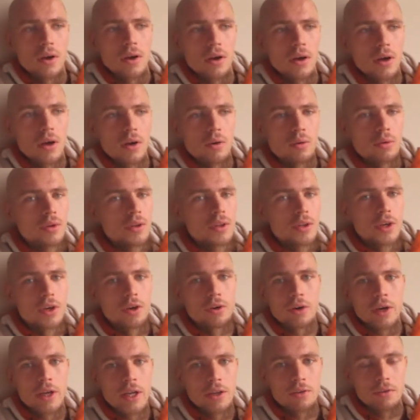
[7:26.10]
I couldn't
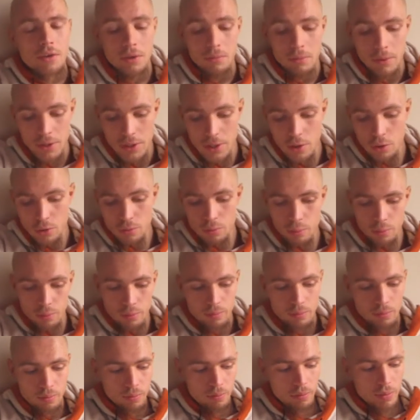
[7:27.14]
hear anything, but I would
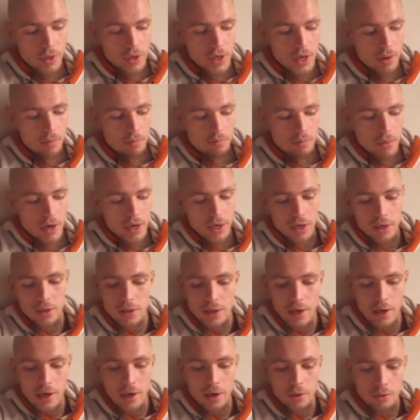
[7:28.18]
pick up my
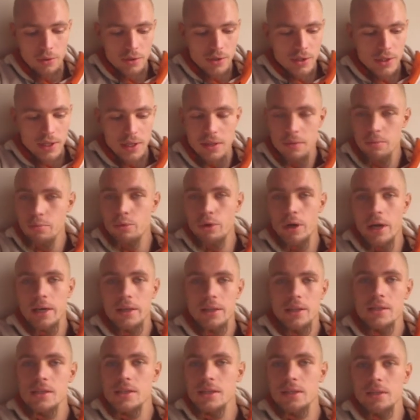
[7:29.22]
guitar and start
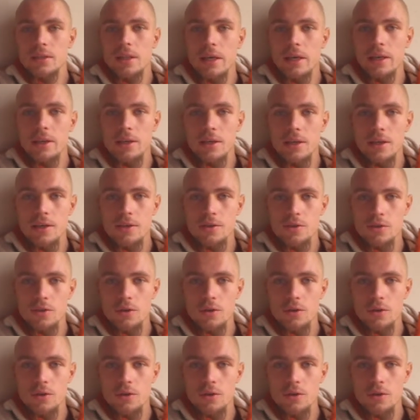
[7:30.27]
practicing techniques,